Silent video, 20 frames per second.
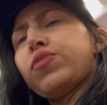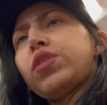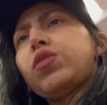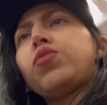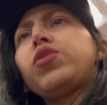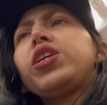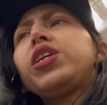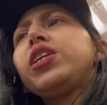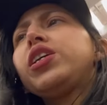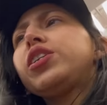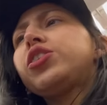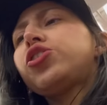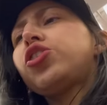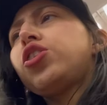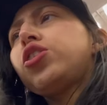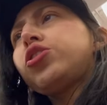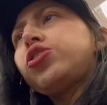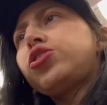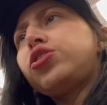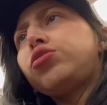What did it
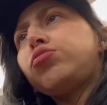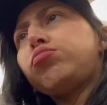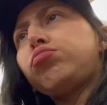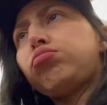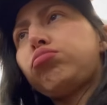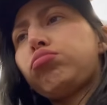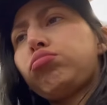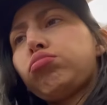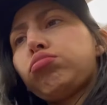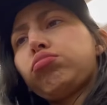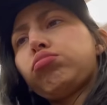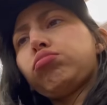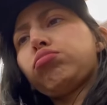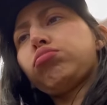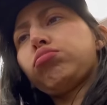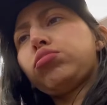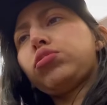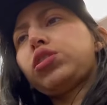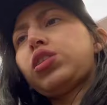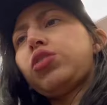charge me?
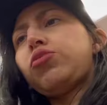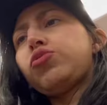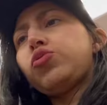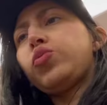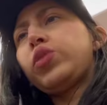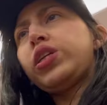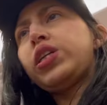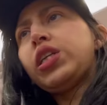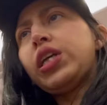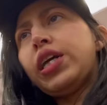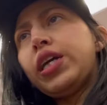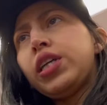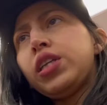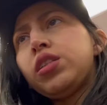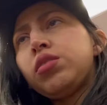Two twenty nine.